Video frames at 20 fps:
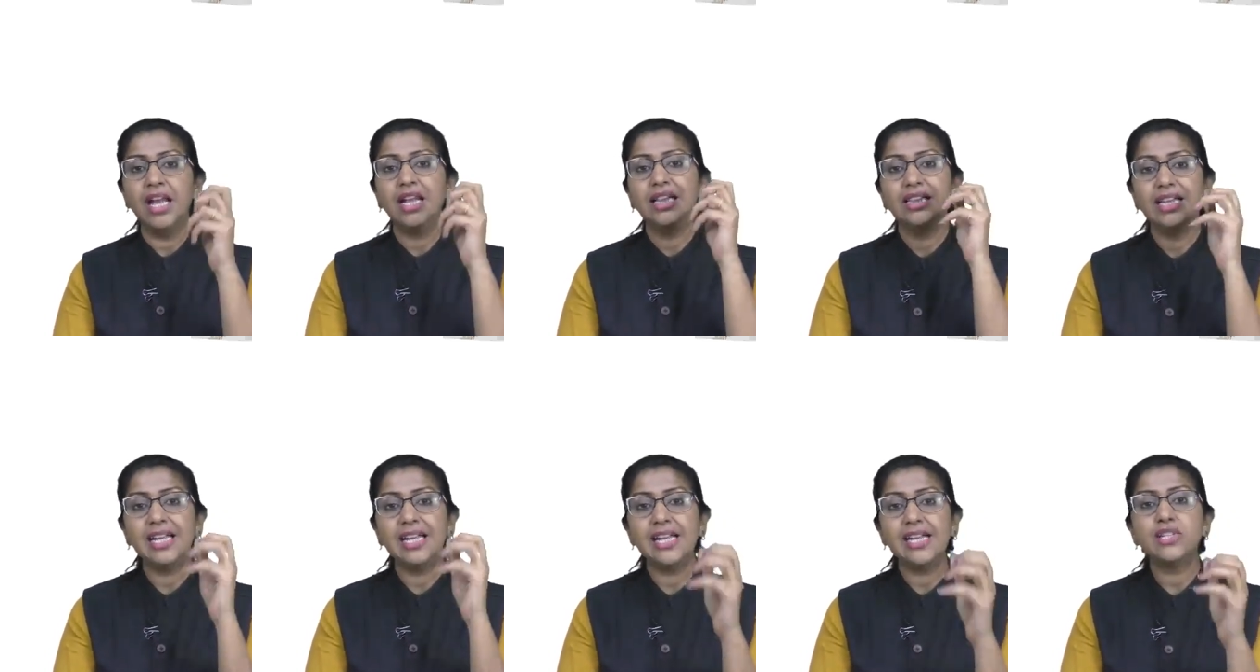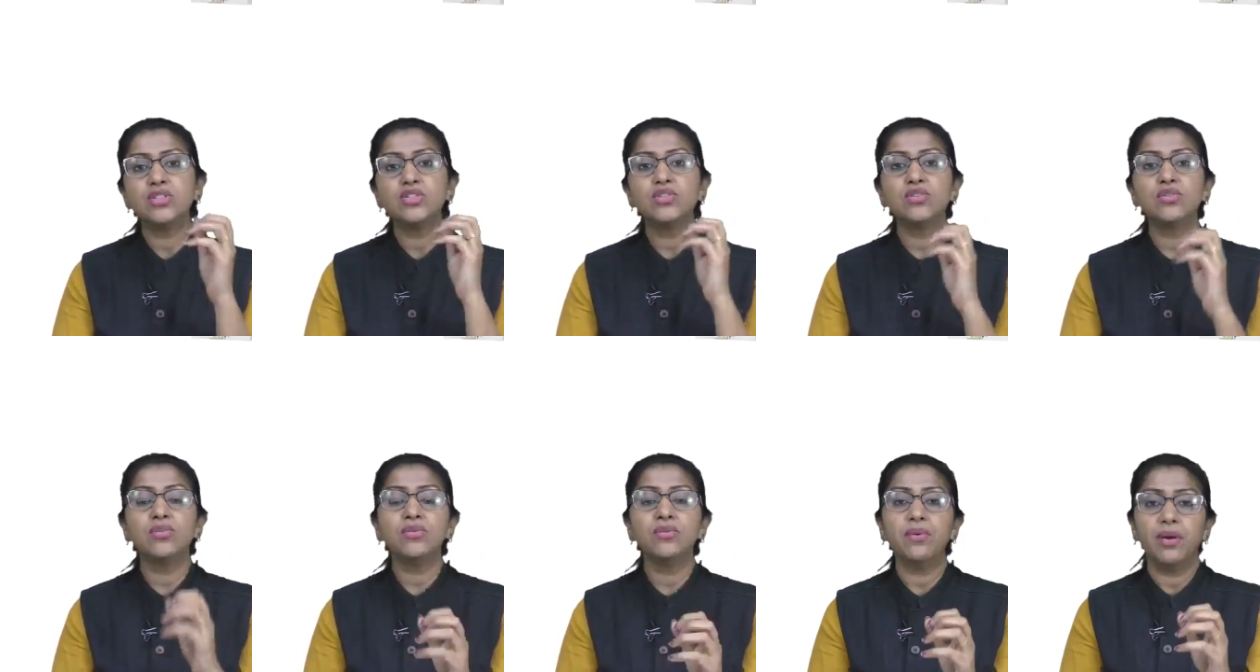these
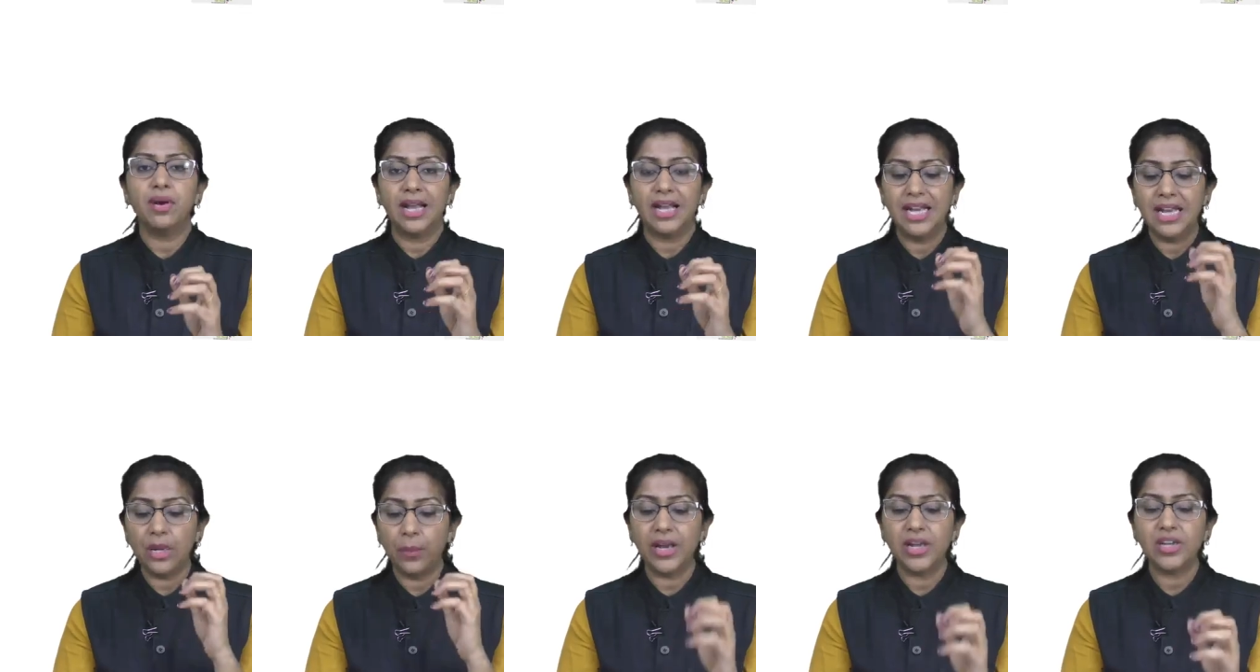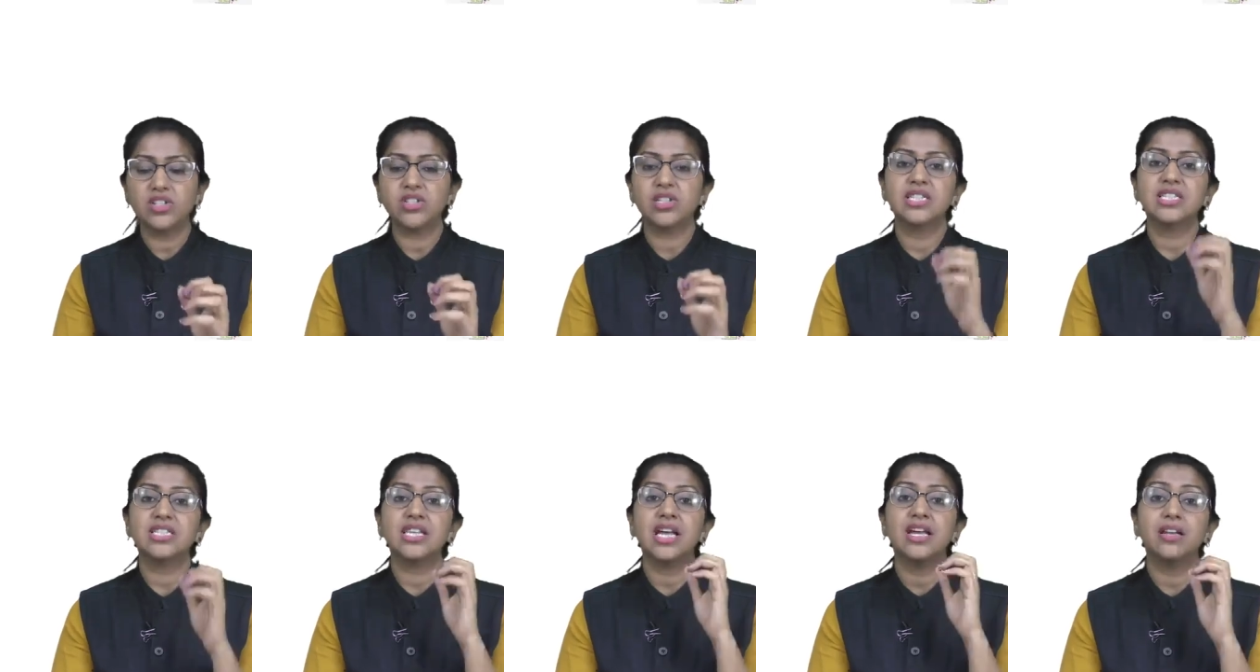two
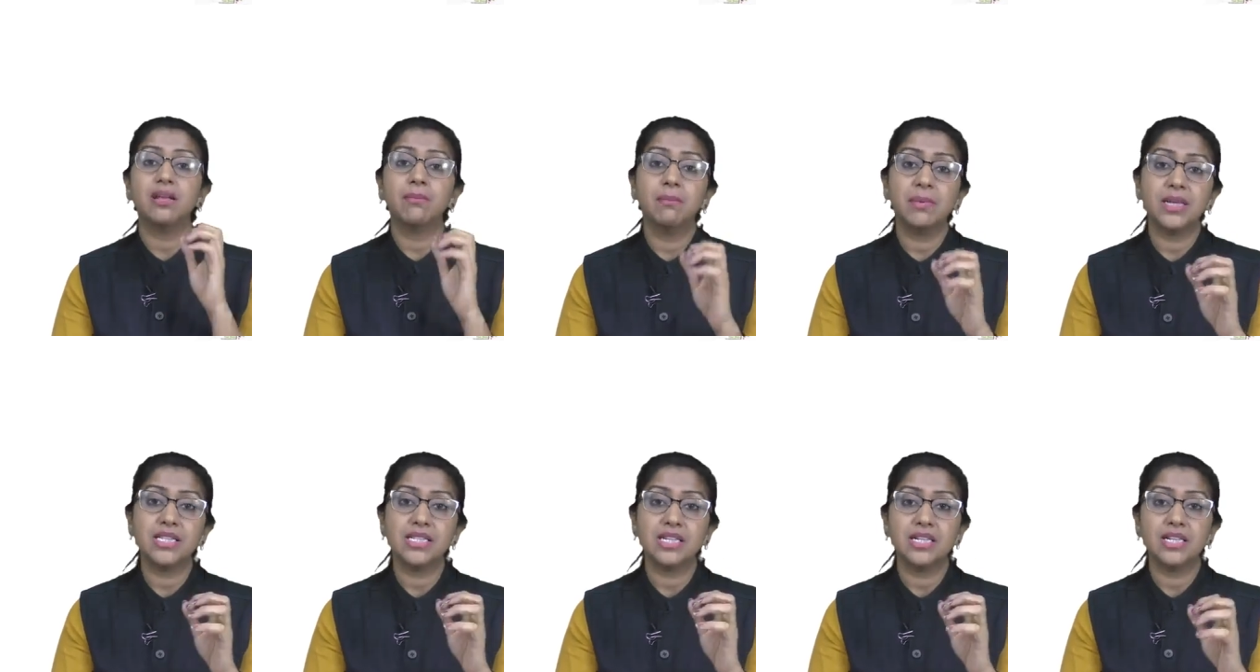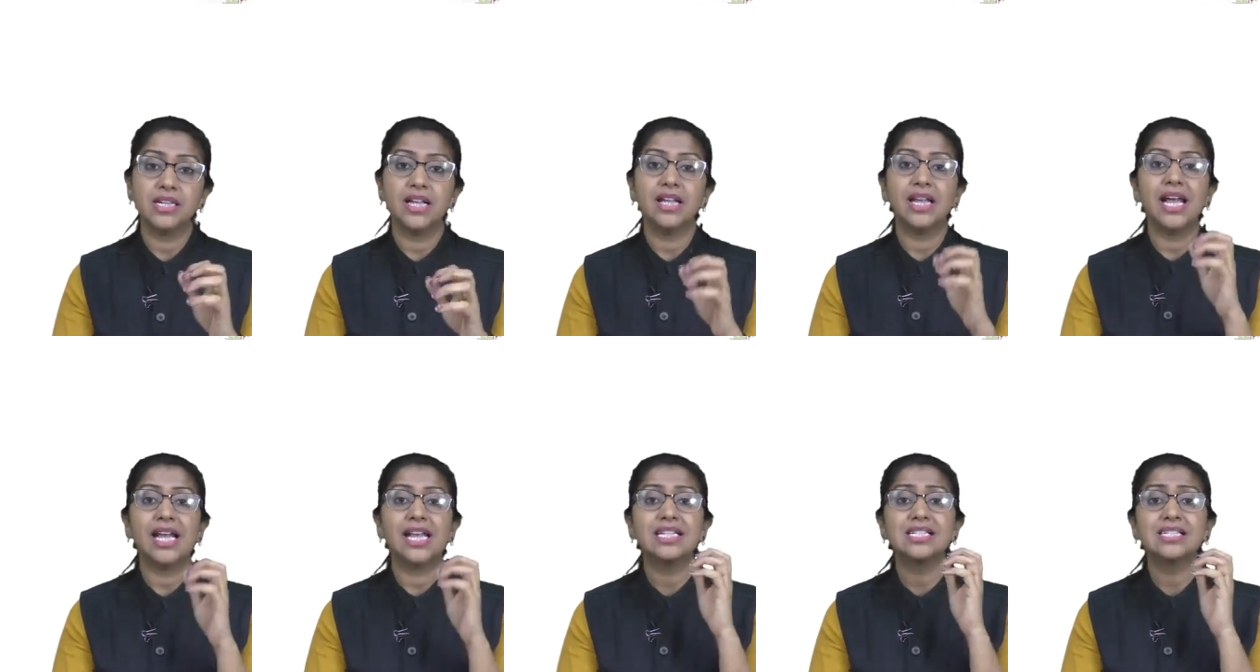equations are
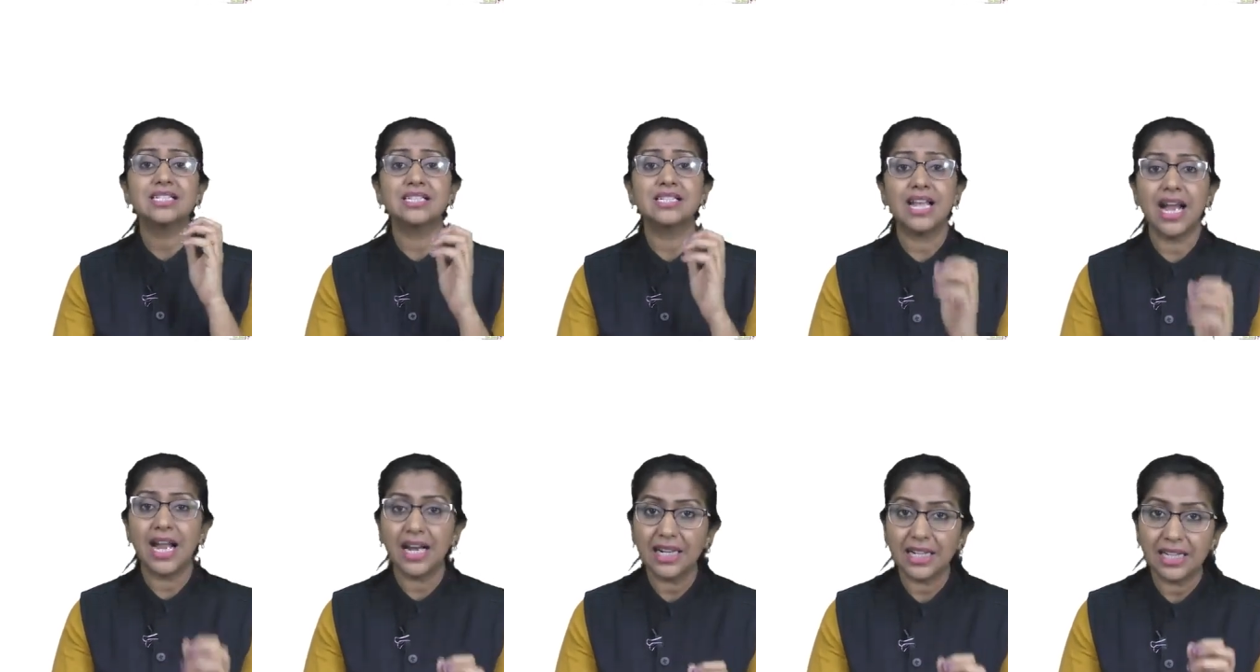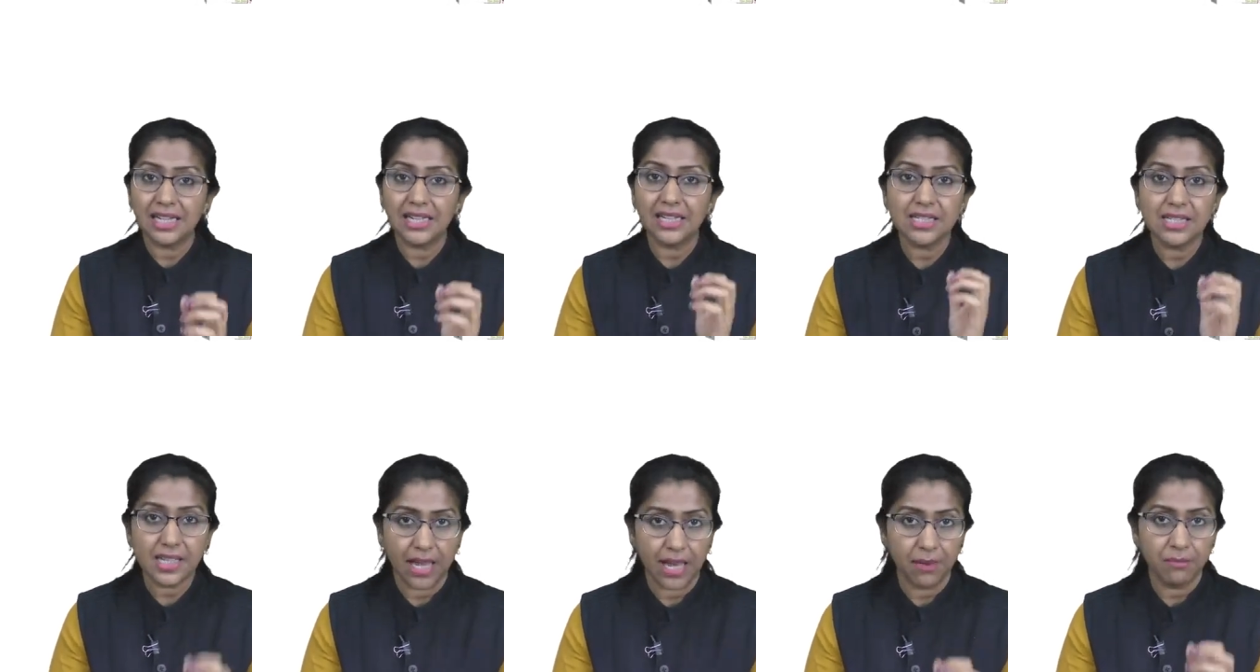representing exactly the
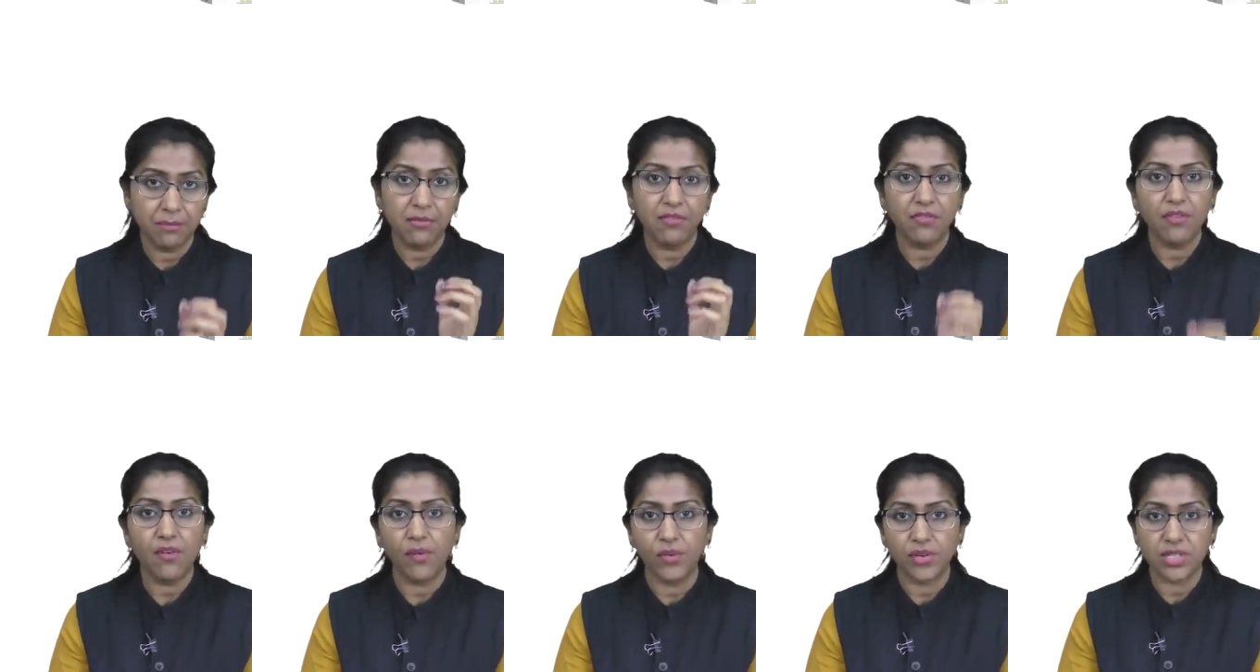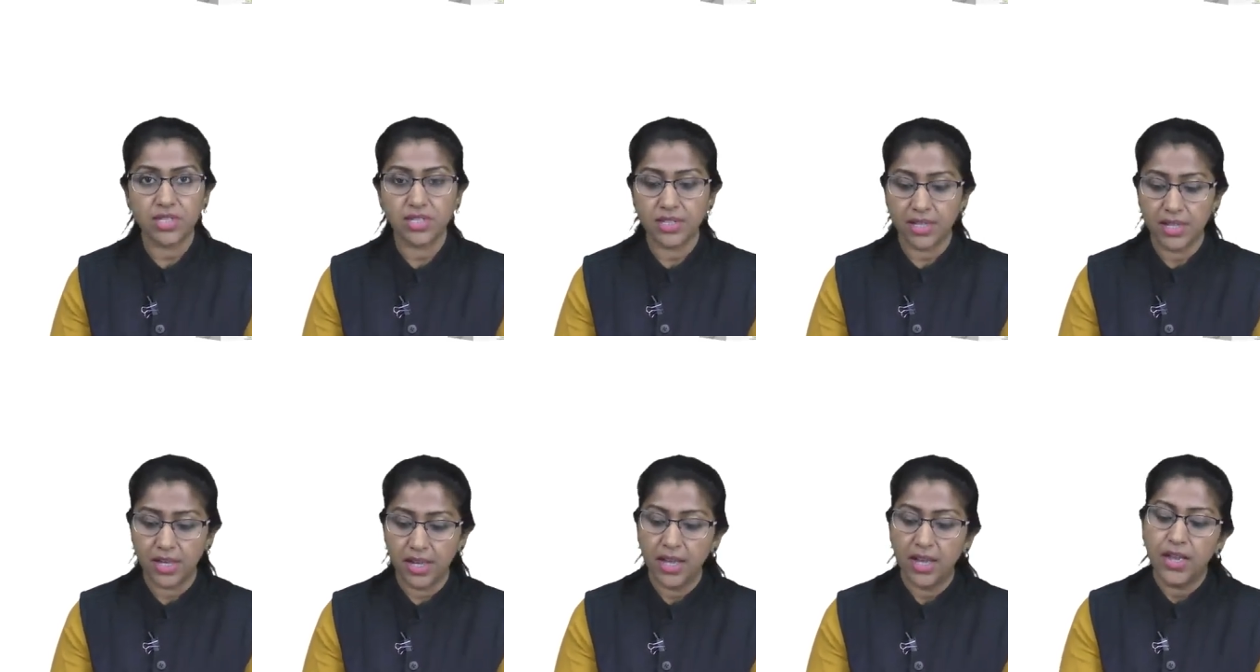same force.